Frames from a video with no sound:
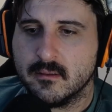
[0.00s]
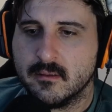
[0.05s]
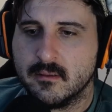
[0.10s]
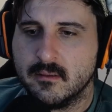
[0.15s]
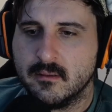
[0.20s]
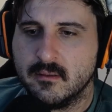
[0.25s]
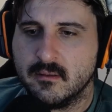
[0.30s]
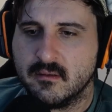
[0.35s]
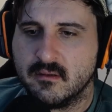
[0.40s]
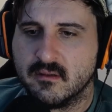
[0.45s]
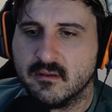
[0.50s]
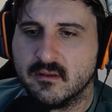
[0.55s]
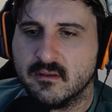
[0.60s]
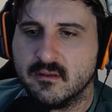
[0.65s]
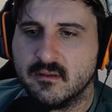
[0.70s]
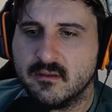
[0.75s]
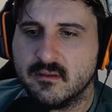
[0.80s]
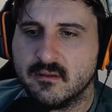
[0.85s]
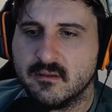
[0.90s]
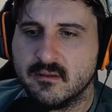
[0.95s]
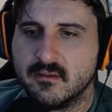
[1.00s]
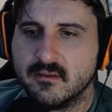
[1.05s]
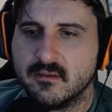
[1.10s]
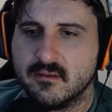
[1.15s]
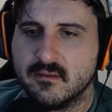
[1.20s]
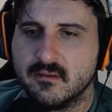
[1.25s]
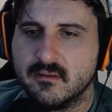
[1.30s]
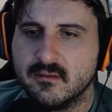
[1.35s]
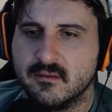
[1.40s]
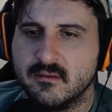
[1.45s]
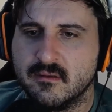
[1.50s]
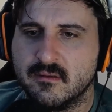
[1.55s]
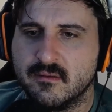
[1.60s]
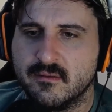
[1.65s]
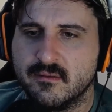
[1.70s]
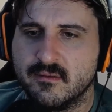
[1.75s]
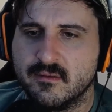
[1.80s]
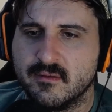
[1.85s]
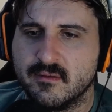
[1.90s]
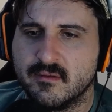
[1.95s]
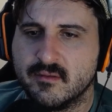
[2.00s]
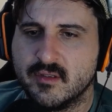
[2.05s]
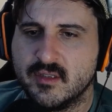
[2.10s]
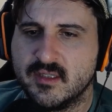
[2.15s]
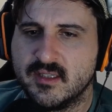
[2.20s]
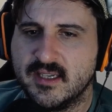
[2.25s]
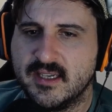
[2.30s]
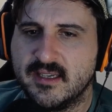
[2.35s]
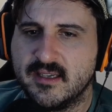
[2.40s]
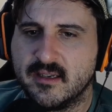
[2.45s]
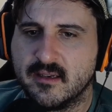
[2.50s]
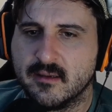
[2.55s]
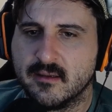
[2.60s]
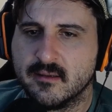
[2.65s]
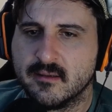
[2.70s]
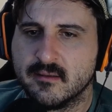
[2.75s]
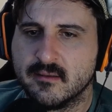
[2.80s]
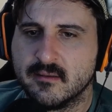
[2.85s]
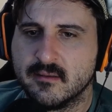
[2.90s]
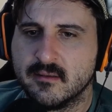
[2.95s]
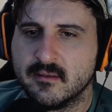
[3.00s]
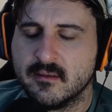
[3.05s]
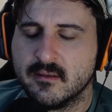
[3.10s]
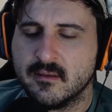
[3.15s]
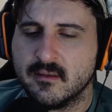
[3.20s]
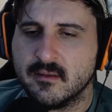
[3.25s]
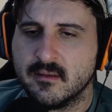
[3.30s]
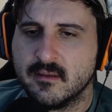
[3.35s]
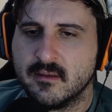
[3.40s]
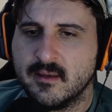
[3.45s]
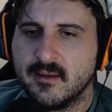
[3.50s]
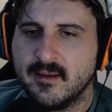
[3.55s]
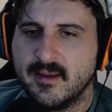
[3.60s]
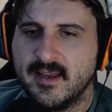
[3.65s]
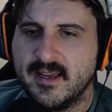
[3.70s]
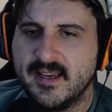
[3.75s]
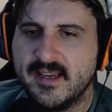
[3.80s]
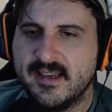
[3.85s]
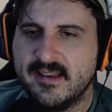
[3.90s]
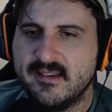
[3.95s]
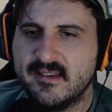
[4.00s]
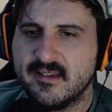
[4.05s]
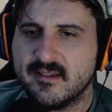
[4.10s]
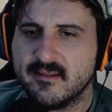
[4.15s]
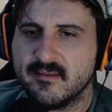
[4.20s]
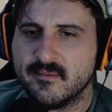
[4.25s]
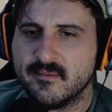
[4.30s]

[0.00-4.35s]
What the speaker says: Oh God. Ooh, she's eating a head.